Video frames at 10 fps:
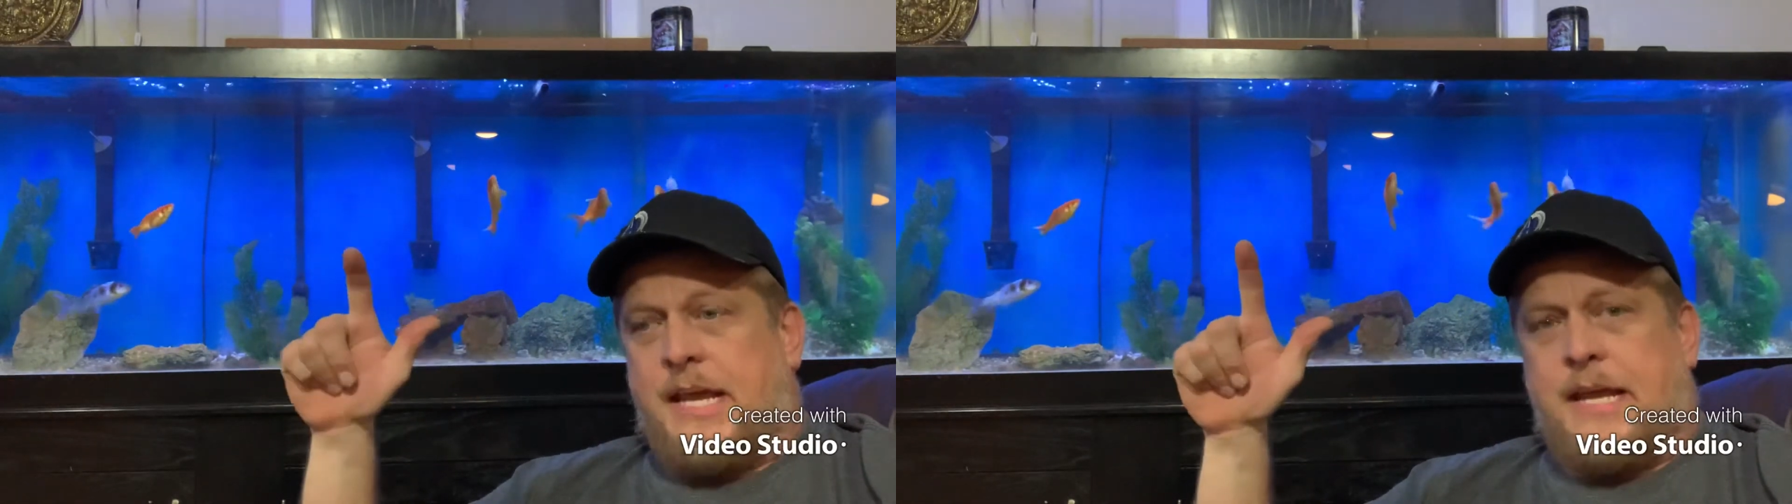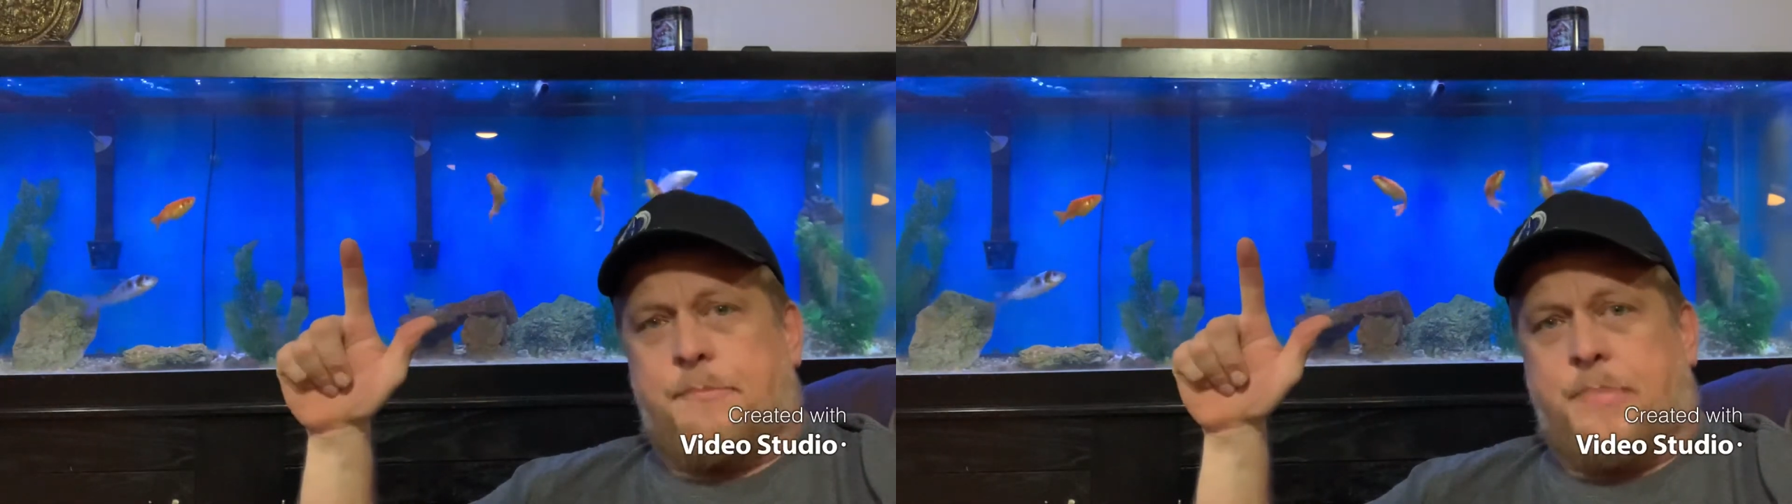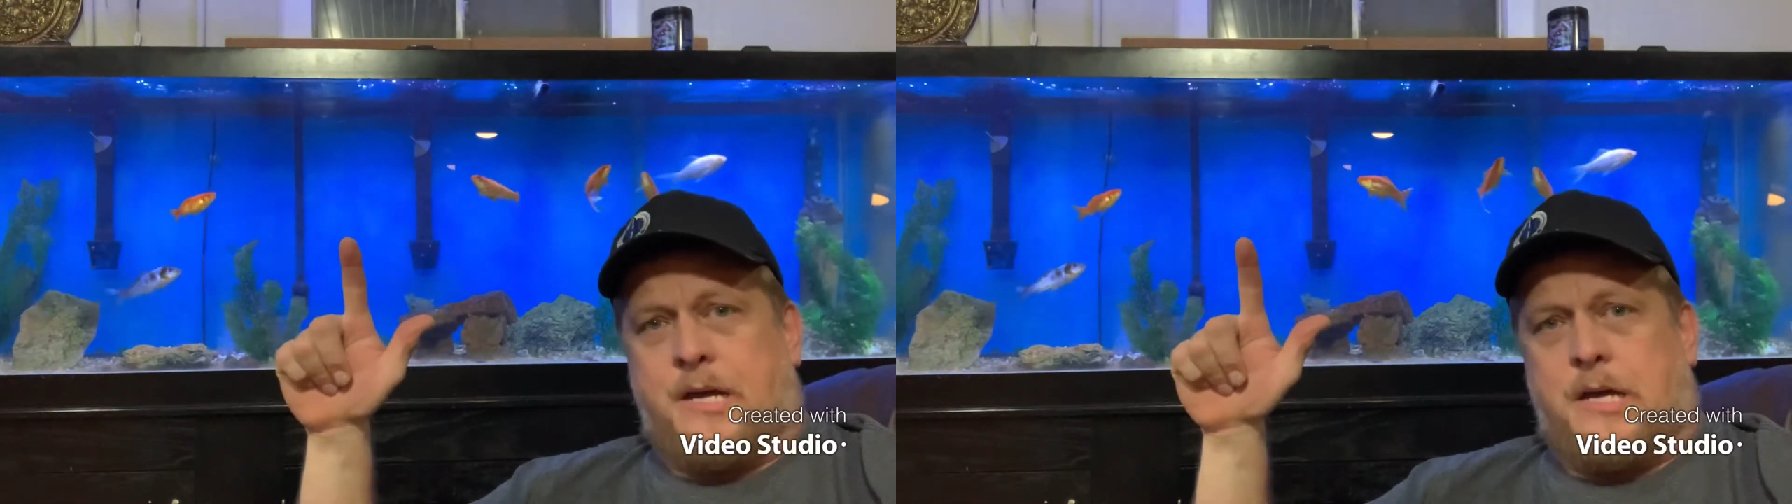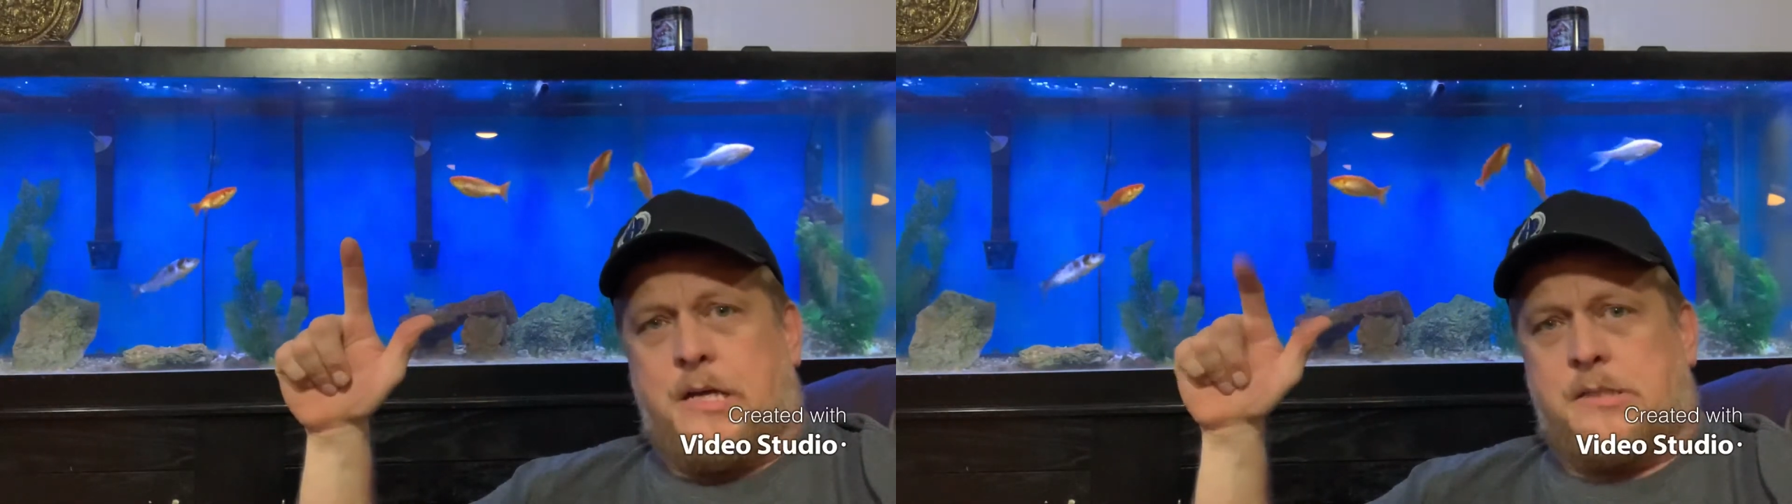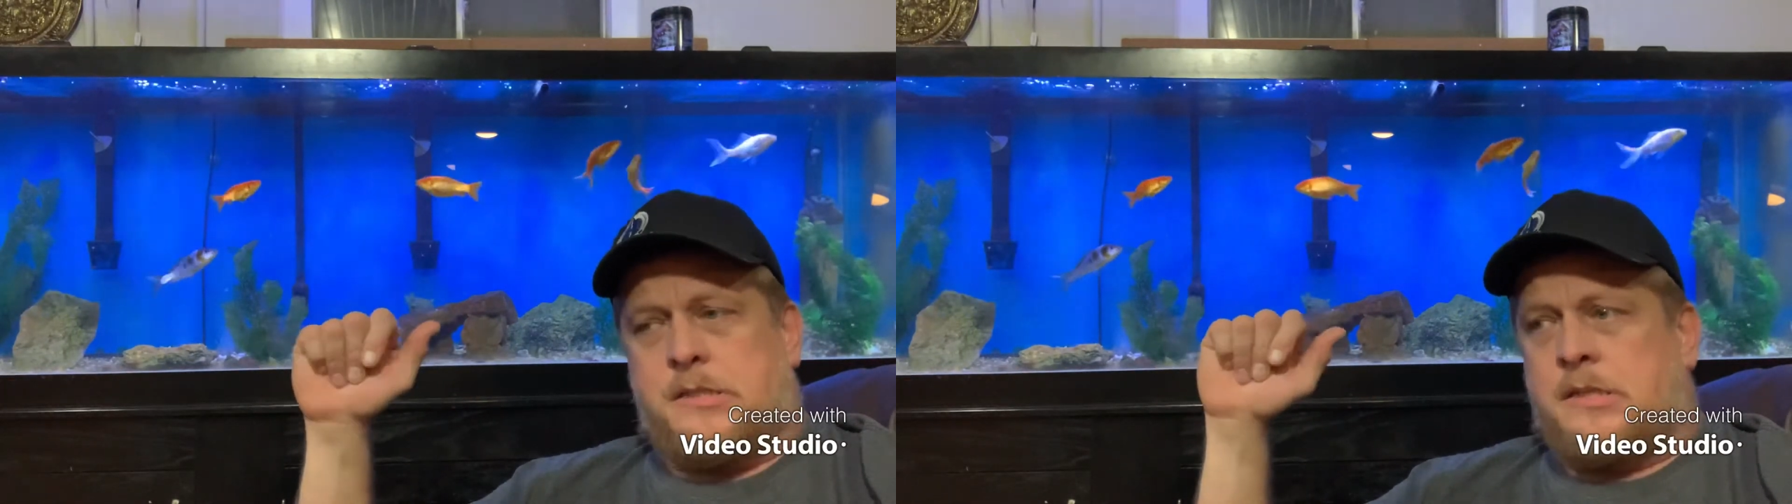and
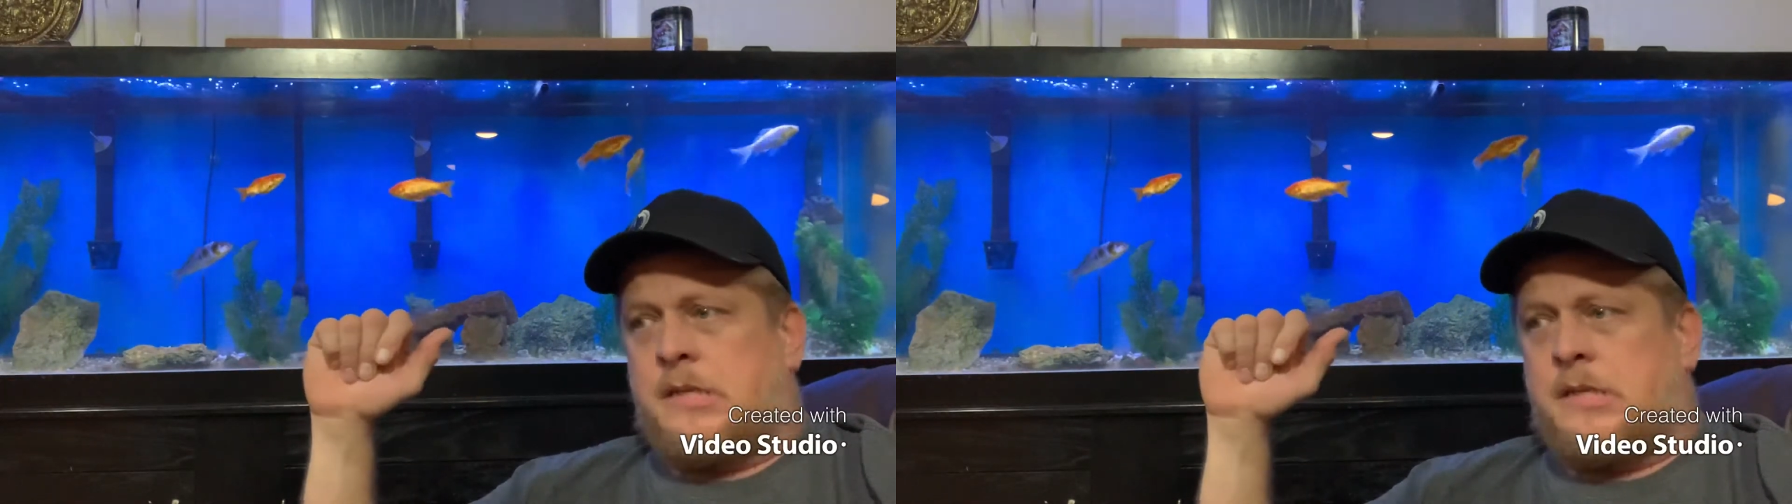ponds.